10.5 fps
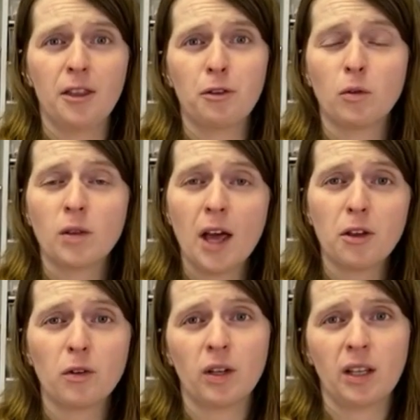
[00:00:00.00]
through
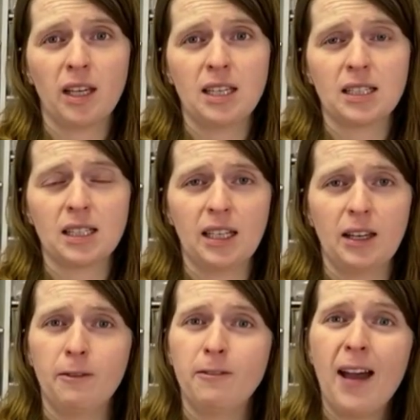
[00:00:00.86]
leather really
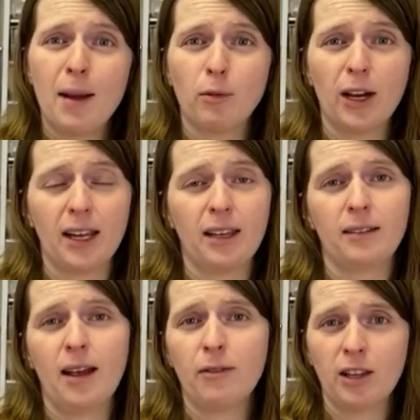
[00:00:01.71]
easily,
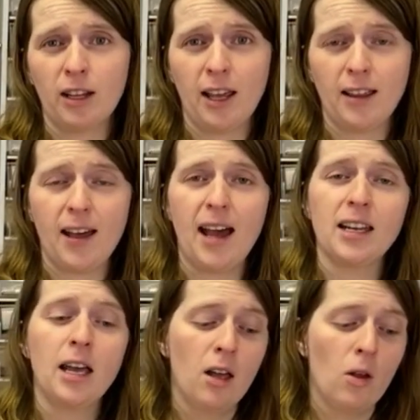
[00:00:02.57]
fabric, everything like that.
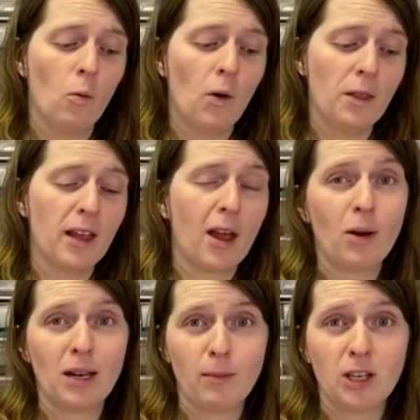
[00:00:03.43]
One thing I
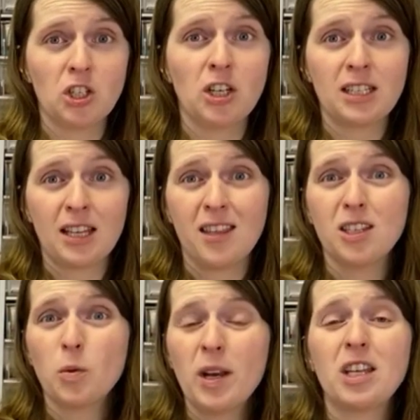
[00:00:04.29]
wanted to mention is that
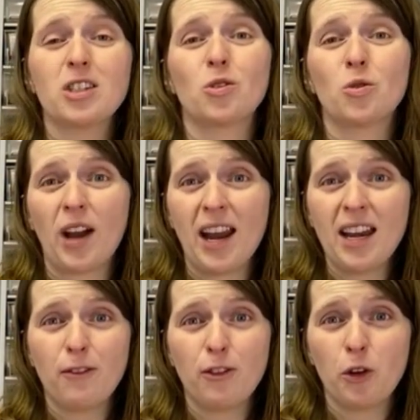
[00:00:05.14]
this one is
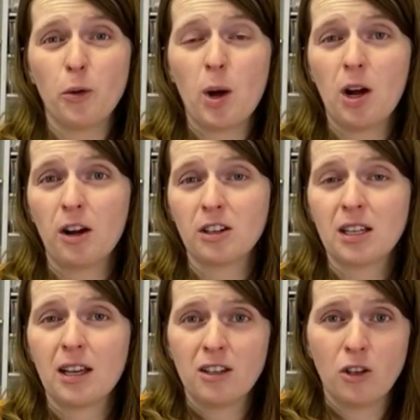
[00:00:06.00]
great if you
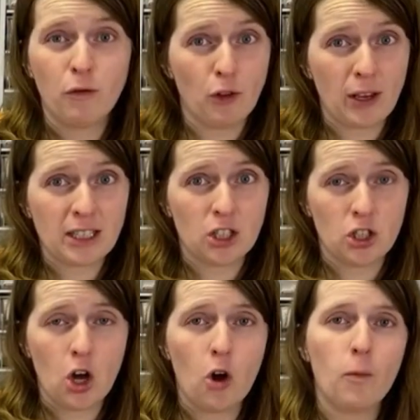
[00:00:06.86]
like to
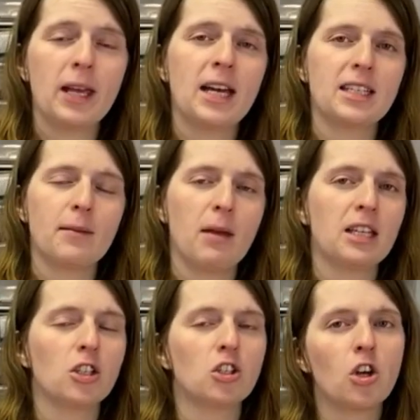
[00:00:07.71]
sew, because it
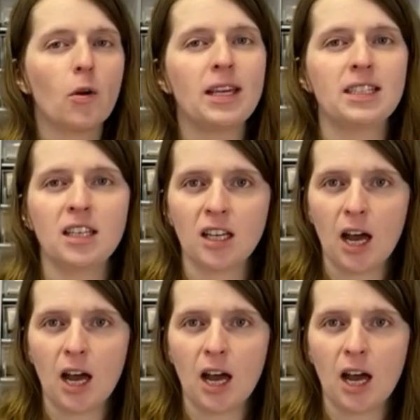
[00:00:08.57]
makes it so easy to